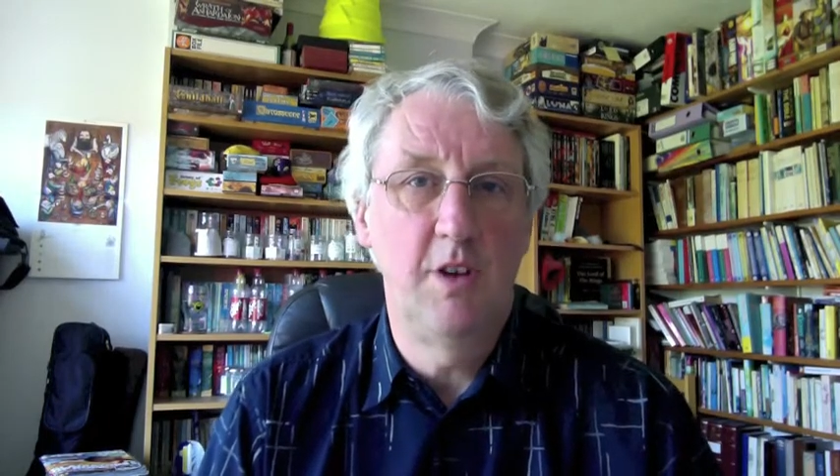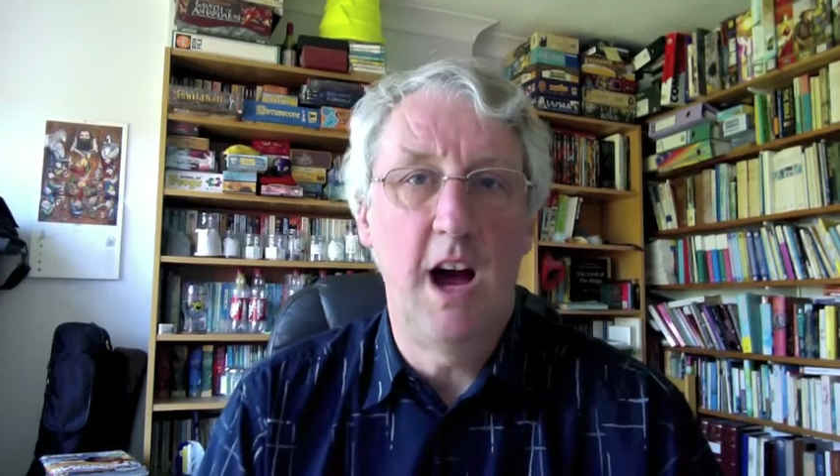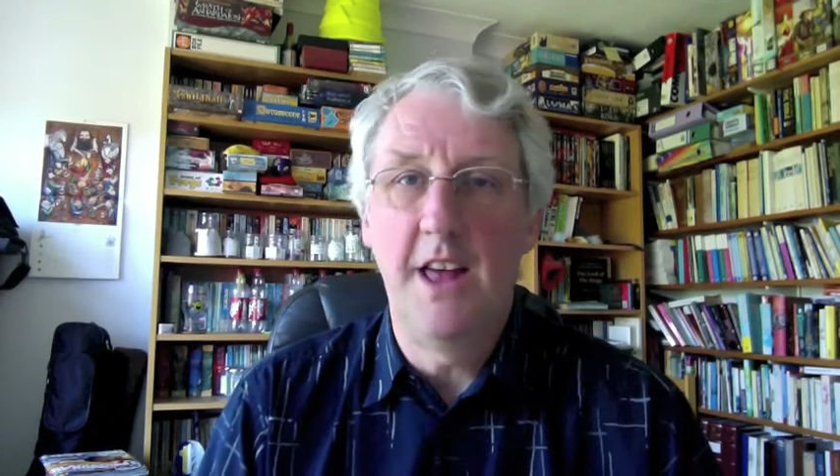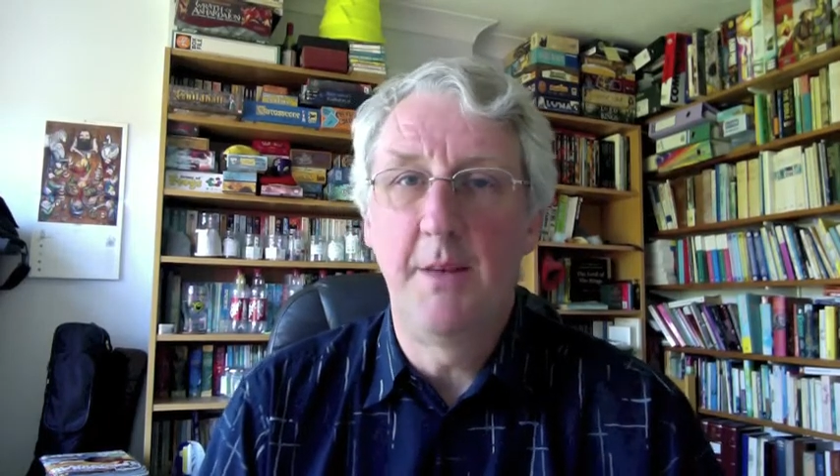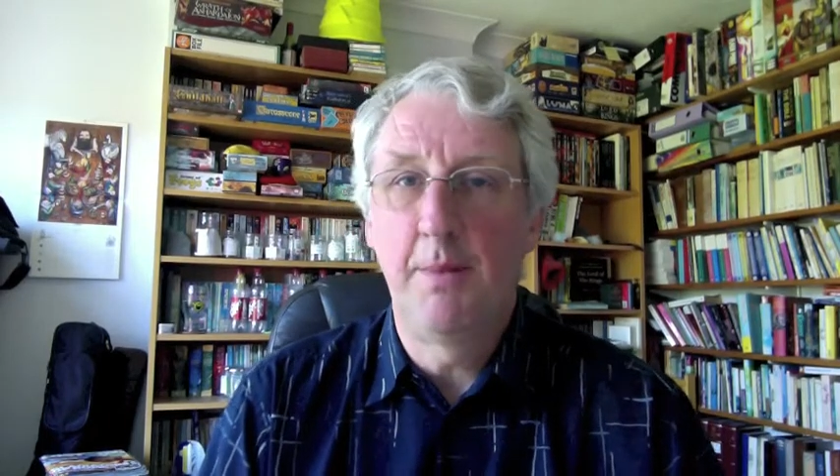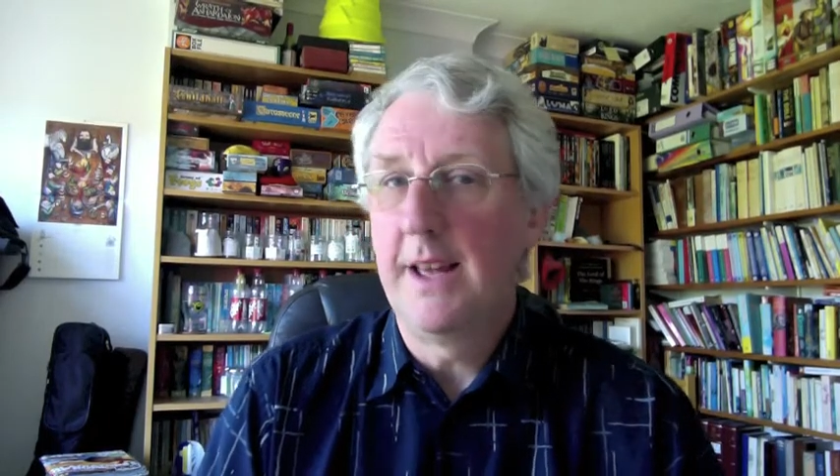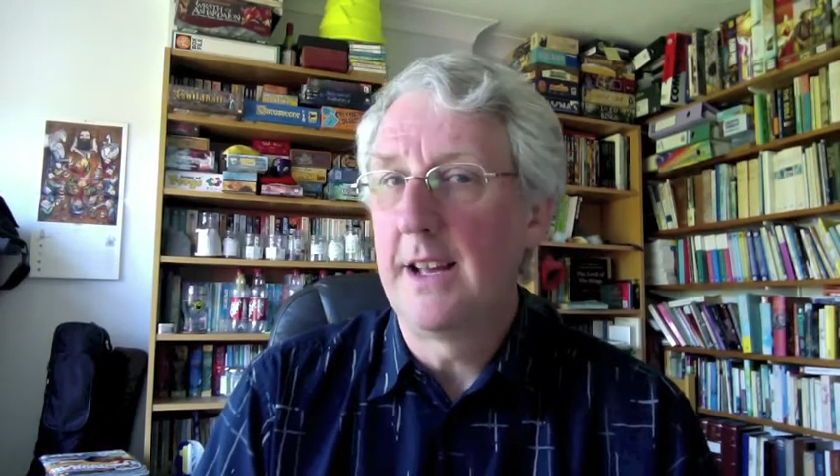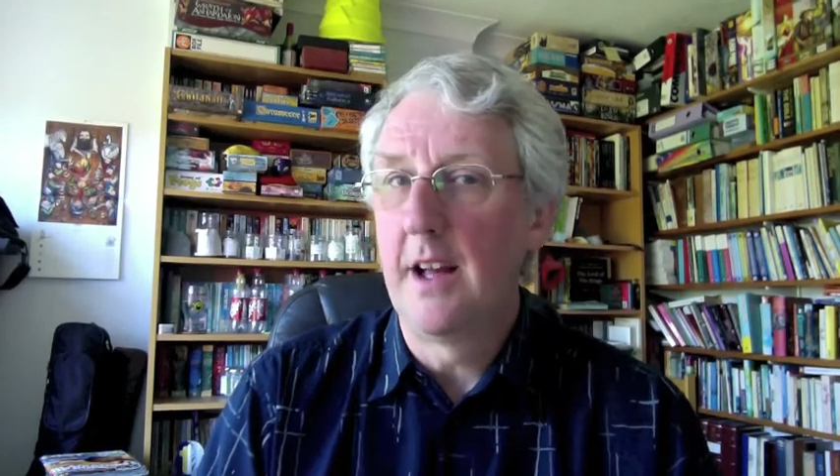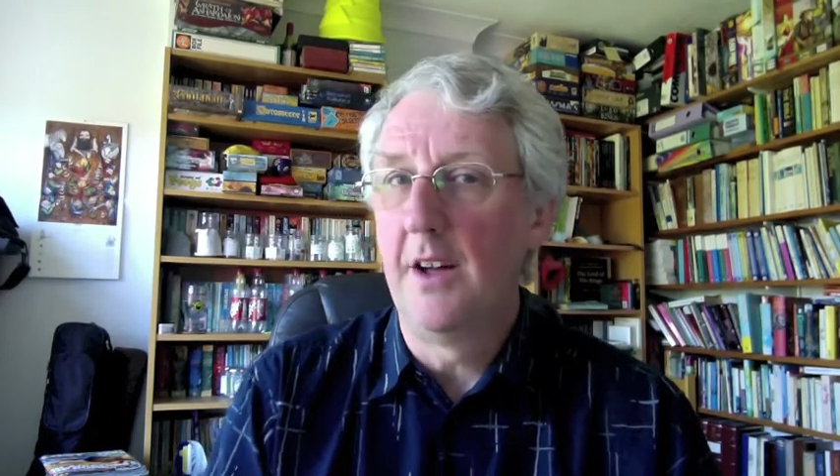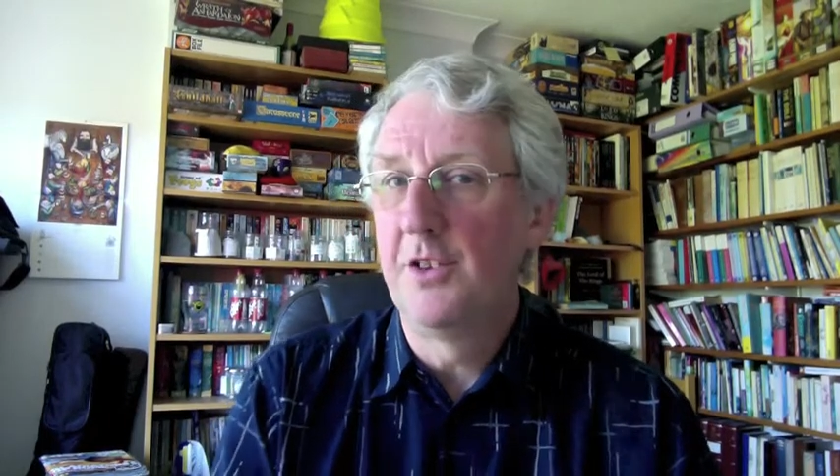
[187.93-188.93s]
Either play a
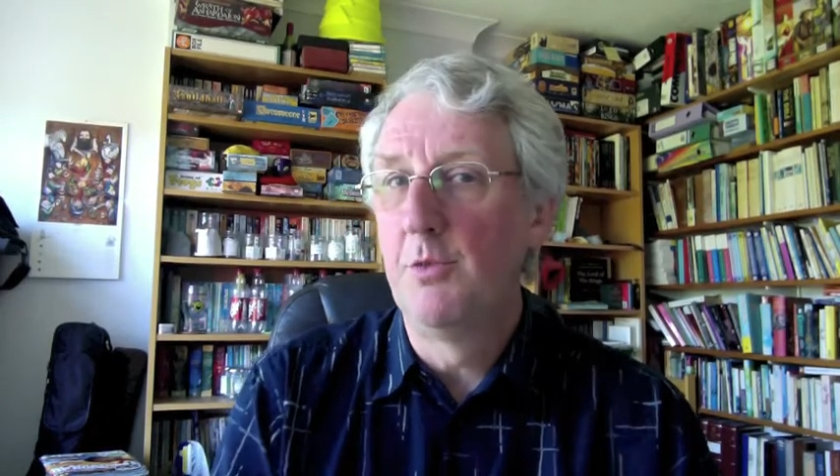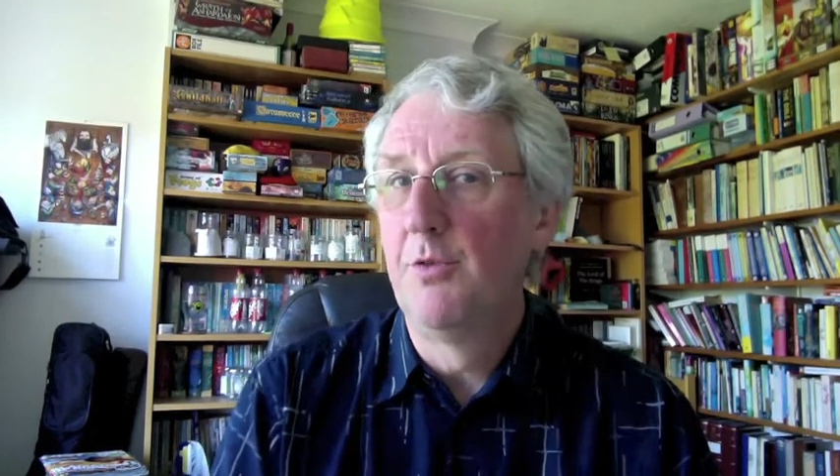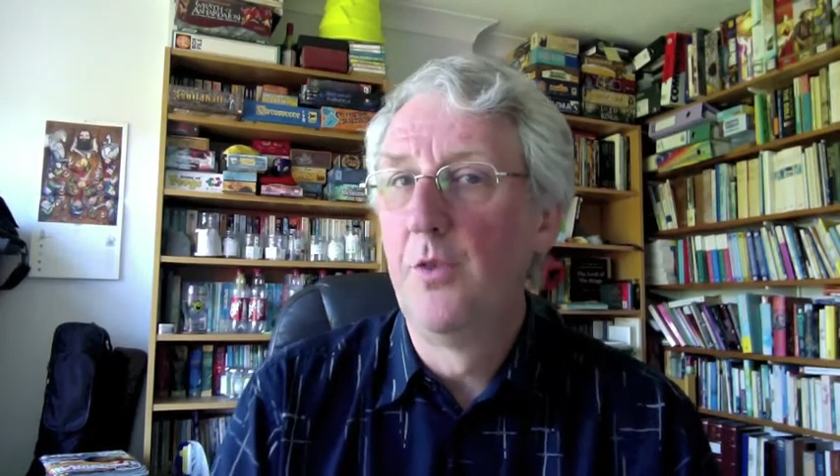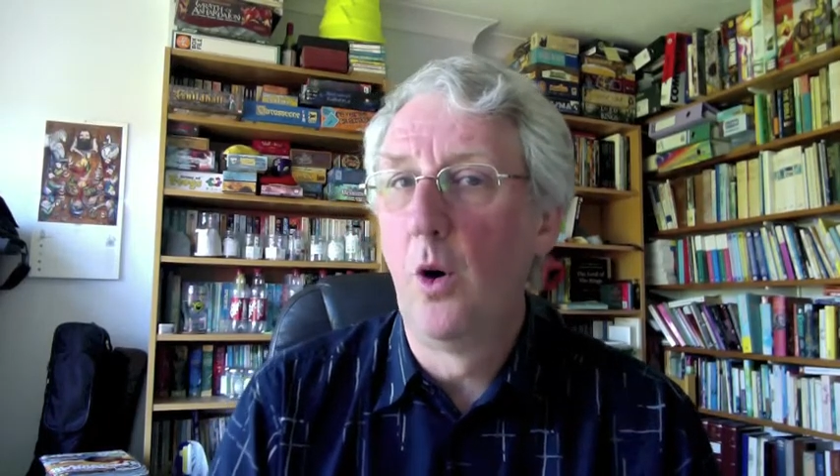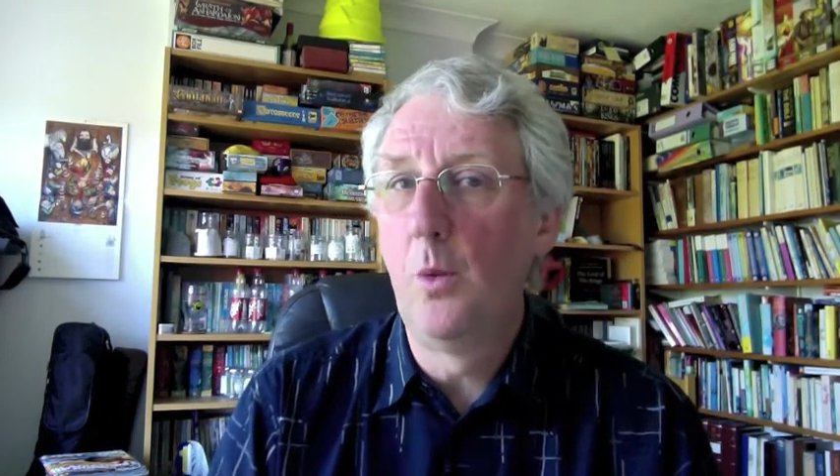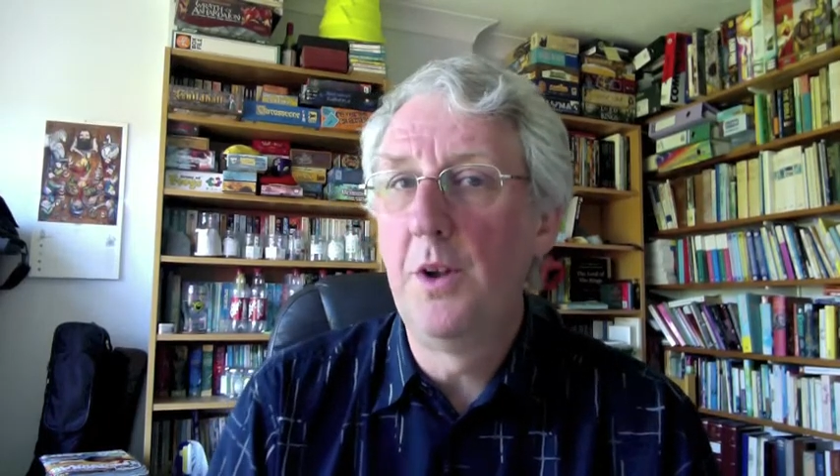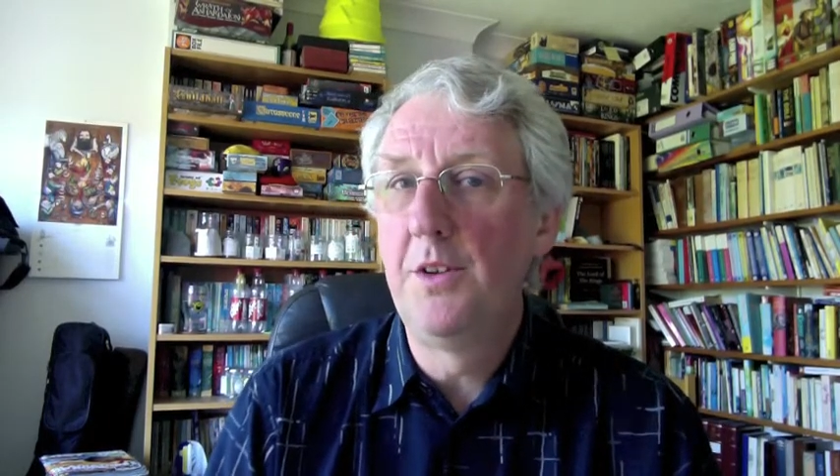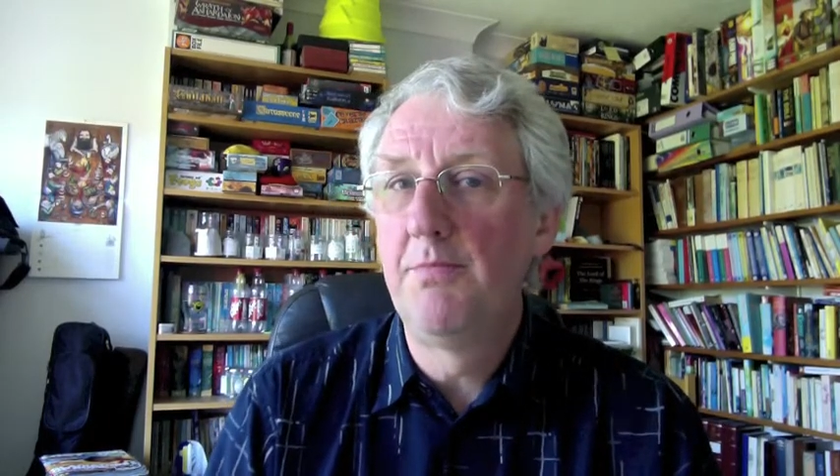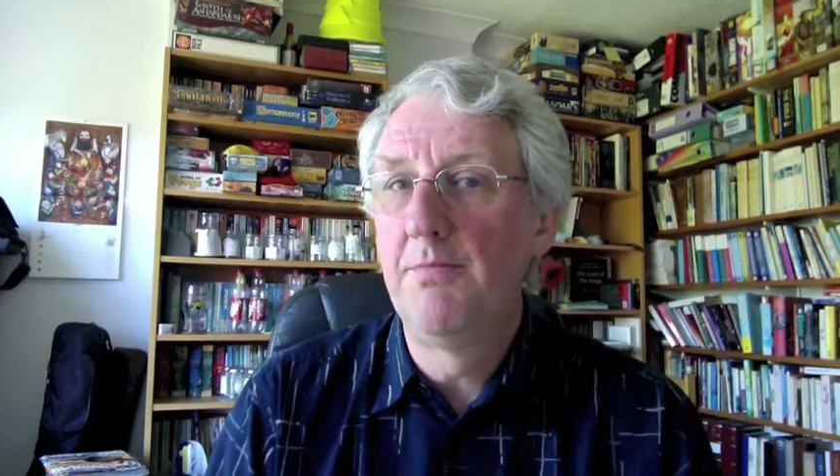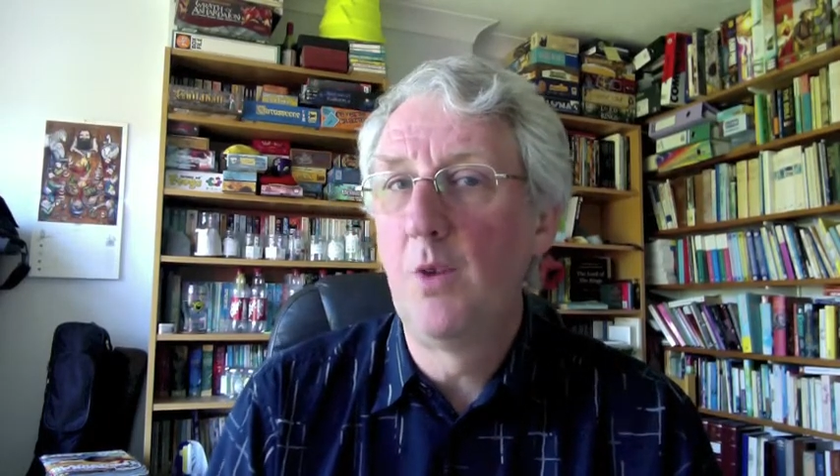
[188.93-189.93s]
card to move forward